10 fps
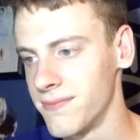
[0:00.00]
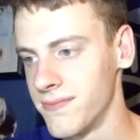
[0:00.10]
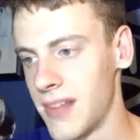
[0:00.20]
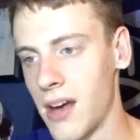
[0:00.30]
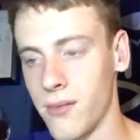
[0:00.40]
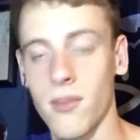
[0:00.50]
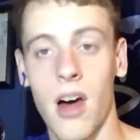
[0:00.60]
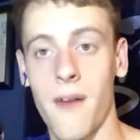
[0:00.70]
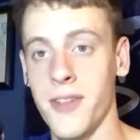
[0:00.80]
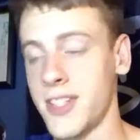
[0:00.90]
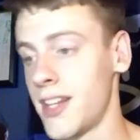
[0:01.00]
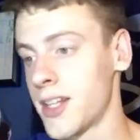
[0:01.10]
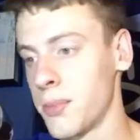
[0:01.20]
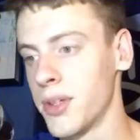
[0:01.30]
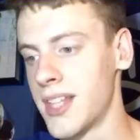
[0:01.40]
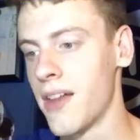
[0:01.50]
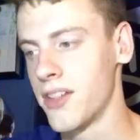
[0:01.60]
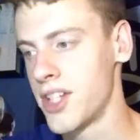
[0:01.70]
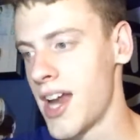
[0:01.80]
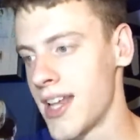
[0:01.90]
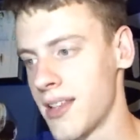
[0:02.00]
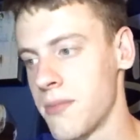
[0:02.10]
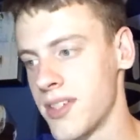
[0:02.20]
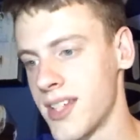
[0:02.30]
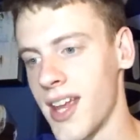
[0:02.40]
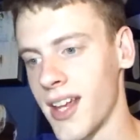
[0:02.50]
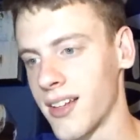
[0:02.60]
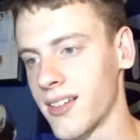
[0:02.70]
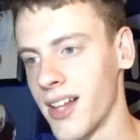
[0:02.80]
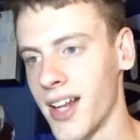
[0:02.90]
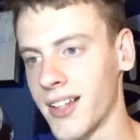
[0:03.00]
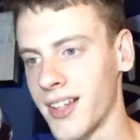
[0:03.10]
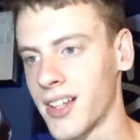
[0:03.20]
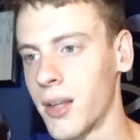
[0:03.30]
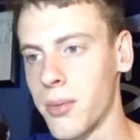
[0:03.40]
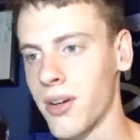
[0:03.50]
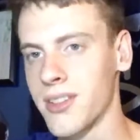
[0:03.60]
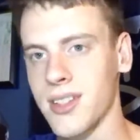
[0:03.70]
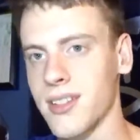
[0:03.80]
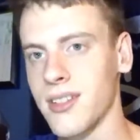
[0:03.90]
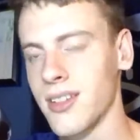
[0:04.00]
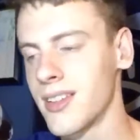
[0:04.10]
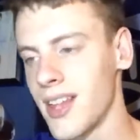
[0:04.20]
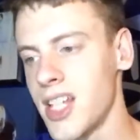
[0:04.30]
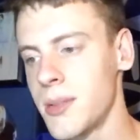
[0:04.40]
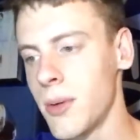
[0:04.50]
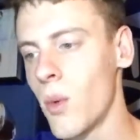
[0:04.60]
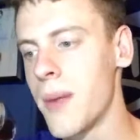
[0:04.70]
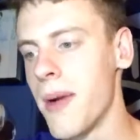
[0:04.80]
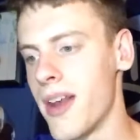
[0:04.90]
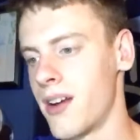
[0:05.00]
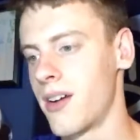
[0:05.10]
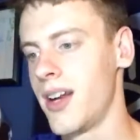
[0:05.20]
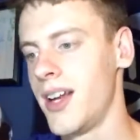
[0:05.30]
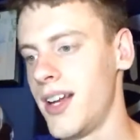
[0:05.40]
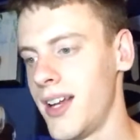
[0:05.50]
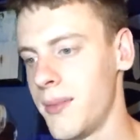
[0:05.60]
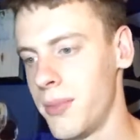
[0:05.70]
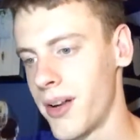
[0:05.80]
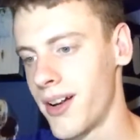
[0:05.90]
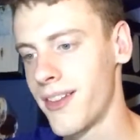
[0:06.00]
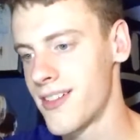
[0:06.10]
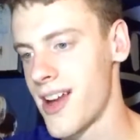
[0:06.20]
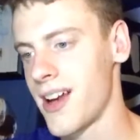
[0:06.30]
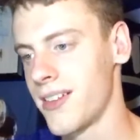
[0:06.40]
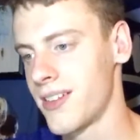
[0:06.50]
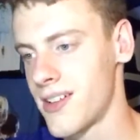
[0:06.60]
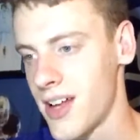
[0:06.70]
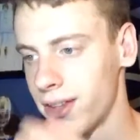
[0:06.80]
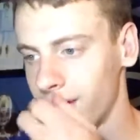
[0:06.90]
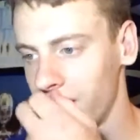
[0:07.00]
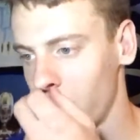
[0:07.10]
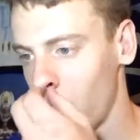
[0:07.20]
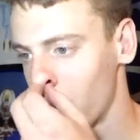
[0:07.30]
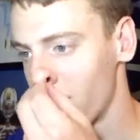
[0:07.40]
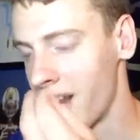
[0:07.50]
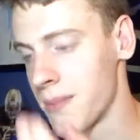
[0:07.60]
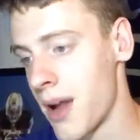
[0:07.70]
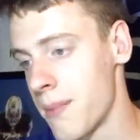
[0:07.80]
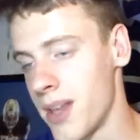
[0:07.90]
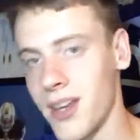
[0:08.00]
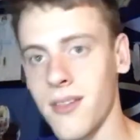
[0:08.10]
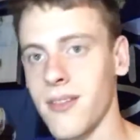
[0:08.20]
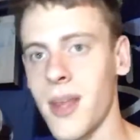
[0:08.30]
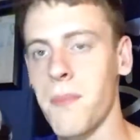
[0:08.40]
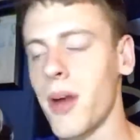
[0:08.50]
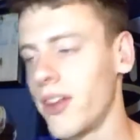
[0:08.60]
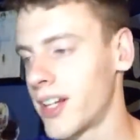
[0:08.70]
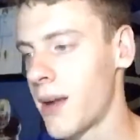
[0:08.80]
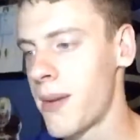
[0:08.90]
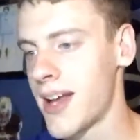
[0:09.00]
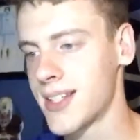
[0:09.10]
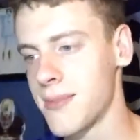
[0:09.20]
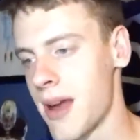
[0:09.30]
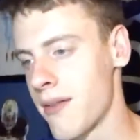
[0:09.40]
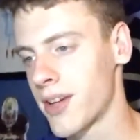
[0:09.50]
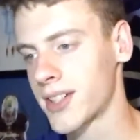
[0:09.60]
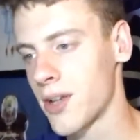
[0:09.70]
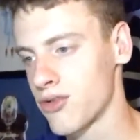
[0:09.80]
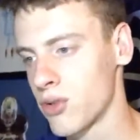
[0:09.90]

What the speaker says: Now, obviously not to put down the Jazz. I'm just saying, like, the Clippers, they should be way better. But they're not. They're a little overrated in my opinion. They barely got past the Mavericks. I was